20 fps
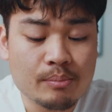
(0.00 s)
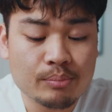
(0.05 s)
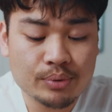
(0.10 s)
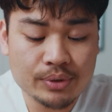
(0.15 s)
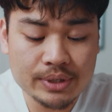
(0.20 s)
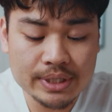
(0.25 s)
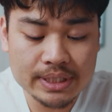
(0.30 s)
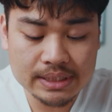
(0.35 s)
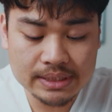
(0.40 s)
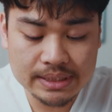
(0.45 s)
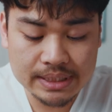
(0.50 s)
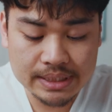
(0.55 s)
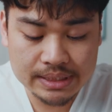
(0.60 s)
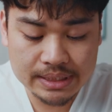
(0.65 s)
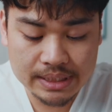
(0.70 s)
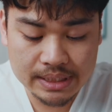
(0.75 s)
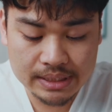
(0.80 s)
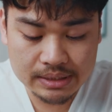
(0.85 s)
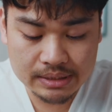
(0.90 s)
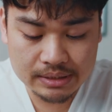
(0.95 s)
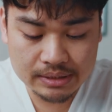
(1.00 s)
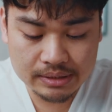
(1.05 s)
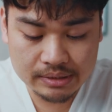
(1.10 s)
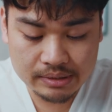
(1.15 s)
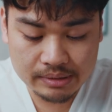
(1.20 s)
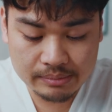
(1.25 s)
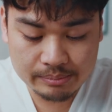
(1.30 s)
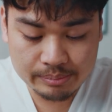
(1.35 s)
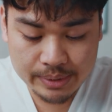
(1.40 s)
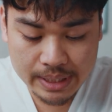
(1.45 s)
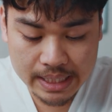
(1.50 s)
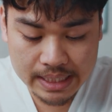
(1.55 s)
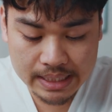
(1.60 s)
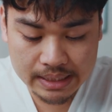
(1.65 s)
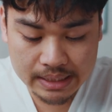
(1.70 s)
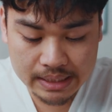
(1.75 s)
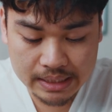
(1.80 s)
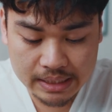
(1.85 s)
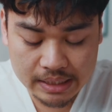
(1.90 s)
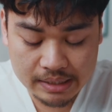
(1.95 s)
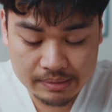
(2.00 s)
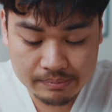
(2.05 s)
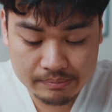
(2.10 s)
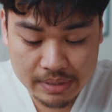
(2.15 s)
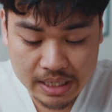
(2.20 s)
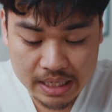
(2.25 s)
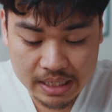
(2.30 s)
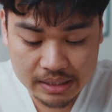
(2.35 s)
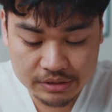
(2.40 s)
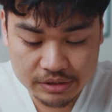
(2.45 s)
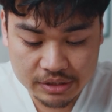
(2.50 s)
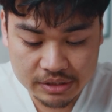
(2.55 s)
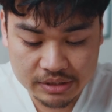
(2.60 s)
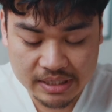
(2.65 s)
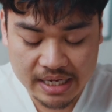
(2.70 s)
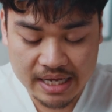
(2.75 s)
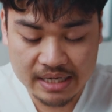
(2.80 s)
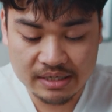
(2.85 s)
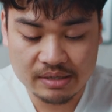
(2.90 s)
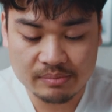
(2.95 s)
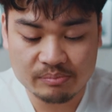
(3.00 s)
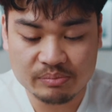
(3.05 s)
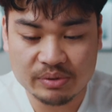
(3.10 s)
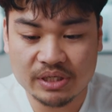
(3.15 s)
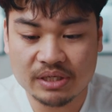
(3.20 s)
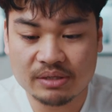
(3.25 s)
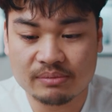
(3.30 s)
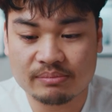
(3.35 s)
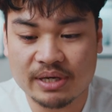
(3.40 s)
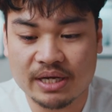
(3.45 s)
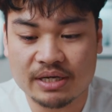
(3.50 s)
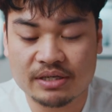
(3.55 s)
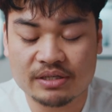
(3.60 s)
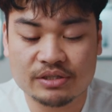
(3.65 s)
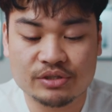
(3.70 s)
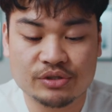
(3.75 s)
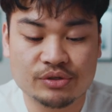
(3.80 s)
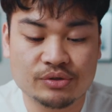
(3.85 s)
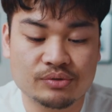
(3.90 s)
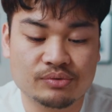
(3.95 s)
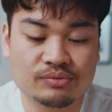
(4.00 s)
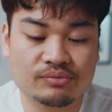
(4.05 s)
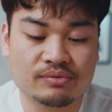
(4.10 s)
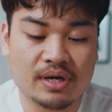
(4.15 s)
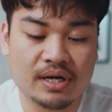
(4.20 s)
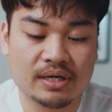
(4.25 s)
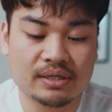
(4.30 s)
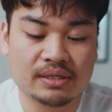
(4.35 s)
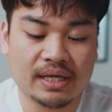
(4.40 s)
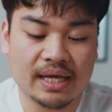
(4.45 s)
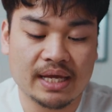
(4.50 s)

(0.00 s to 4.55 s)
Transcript: Pretty decent, but it may just end up being better to run